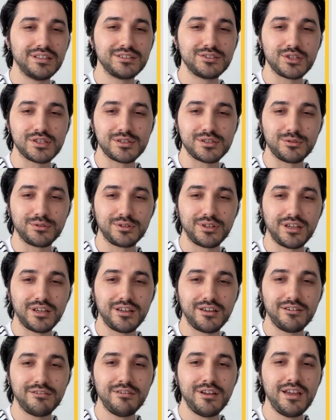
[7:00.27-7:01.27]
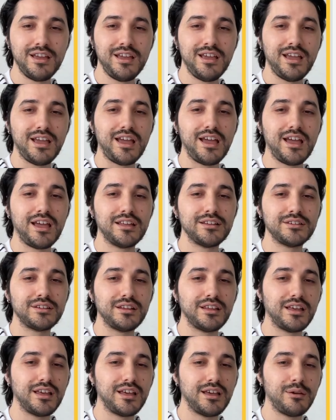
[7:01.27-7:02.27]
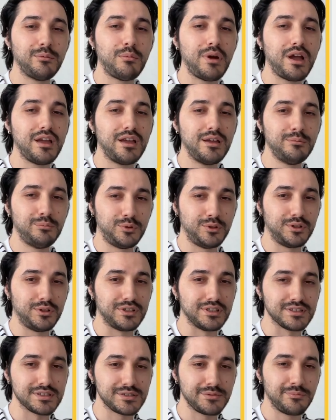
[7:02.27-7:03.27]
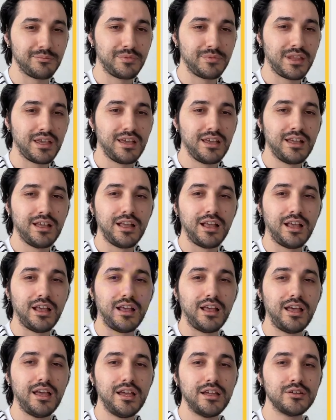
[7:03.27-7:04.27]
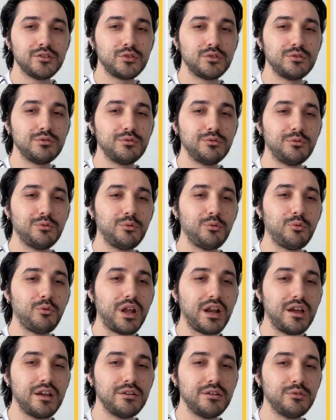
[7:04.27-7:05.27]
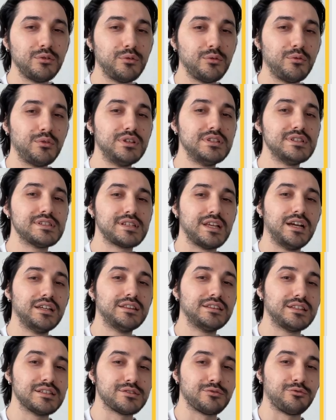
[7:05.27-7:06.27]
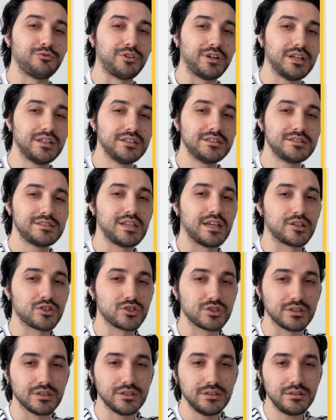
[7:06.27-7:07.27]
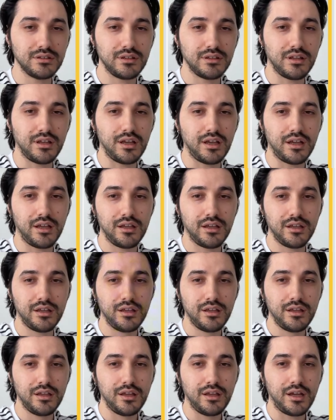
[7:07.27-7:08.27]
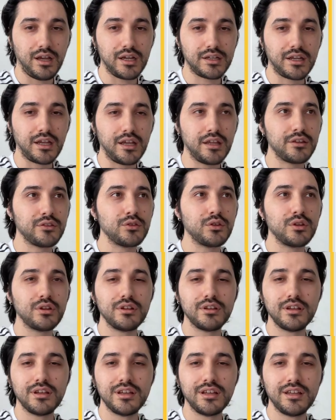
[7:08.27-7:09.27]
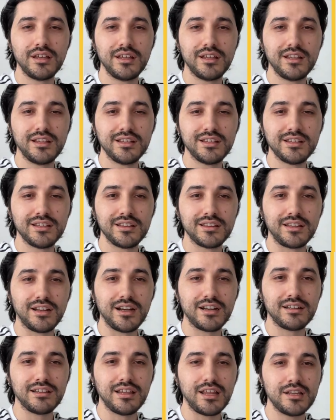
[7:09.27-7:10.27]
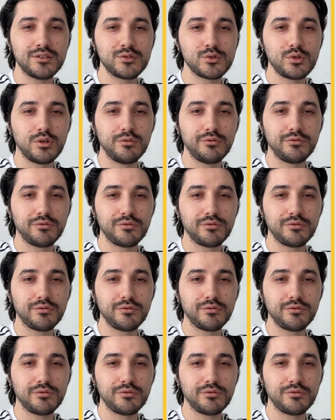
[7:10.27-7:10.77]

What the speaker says: just only here, and my employees. And when I inside this friends section, there are lots of